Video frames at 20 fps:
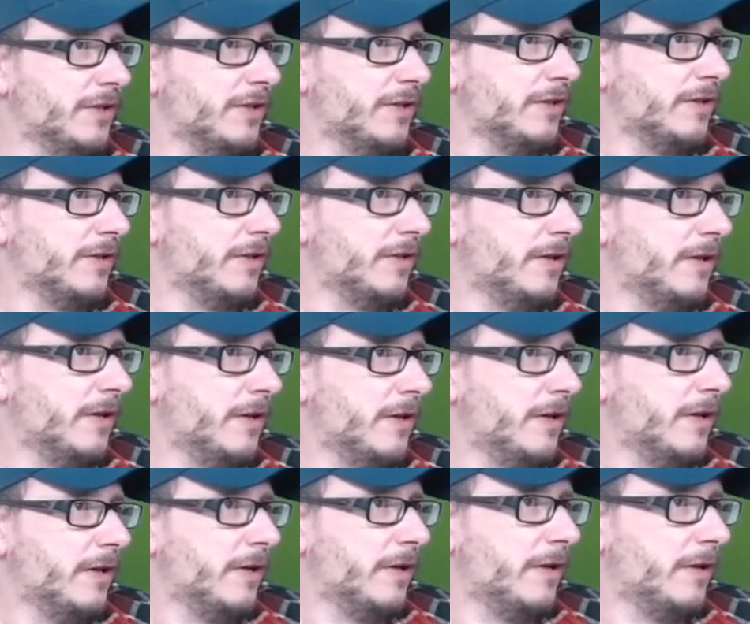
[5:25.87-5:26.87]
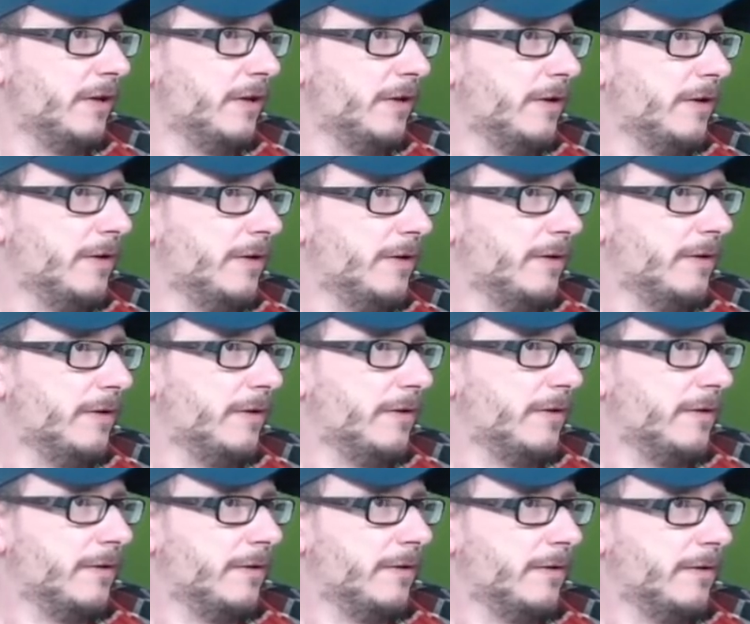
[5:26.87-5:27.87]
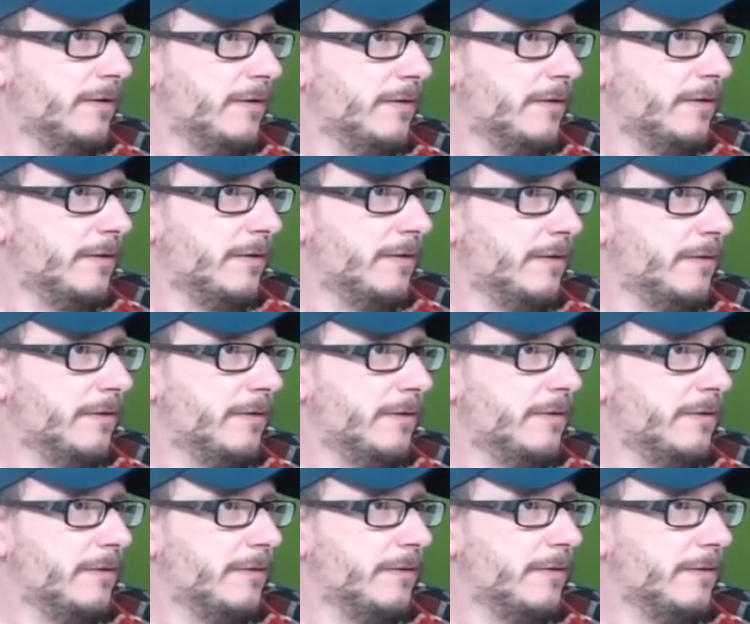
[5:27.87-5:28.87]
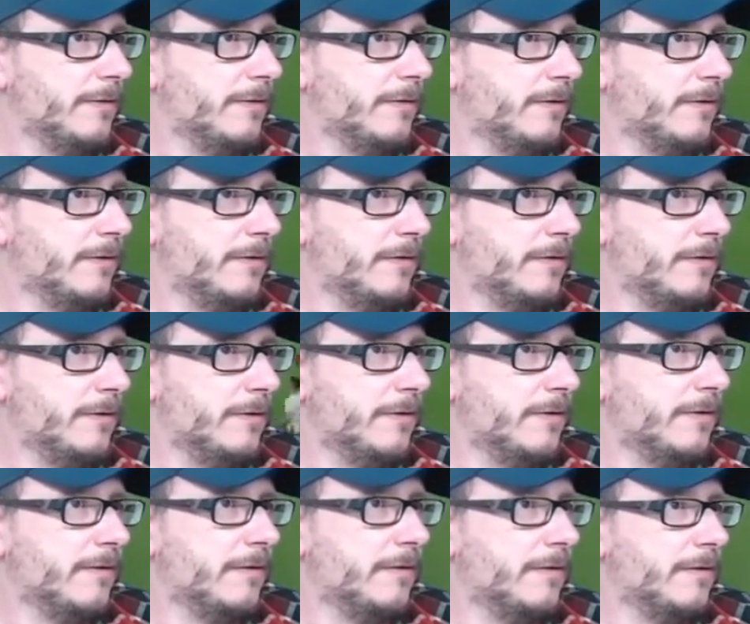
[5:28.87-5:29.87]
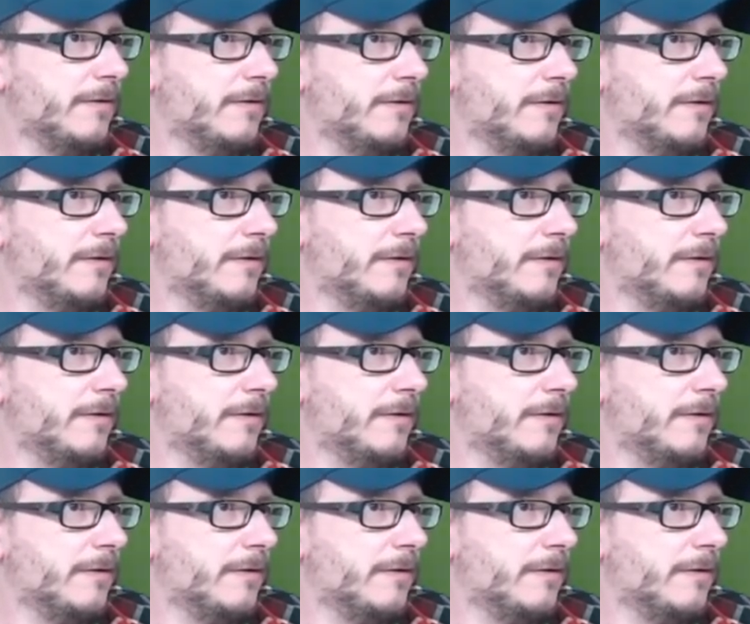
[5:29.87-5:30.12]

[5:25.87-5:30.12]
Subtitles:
[no speech]